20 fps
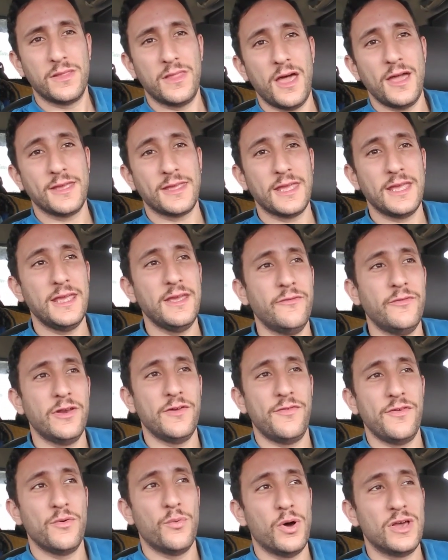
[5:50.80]
Like, even
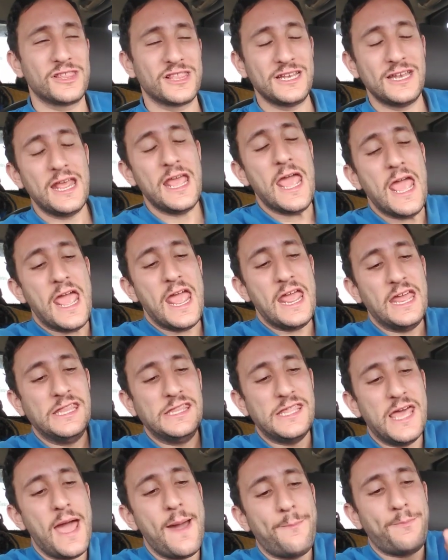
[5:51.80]
if he wasn't,
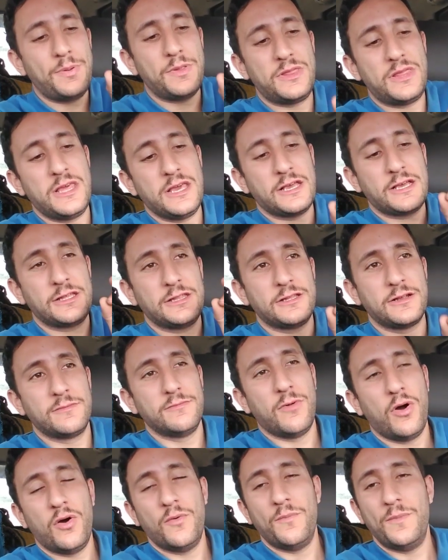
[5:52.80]
in that particular
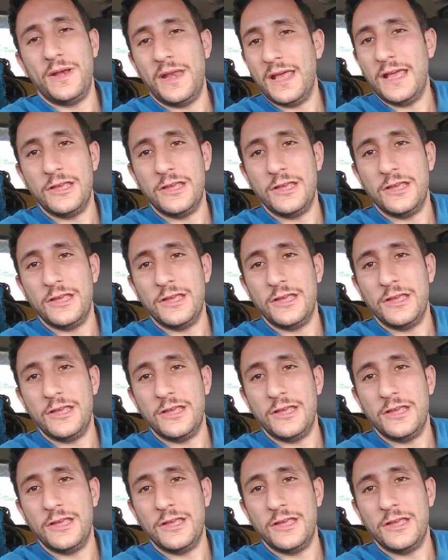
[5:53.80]
moment,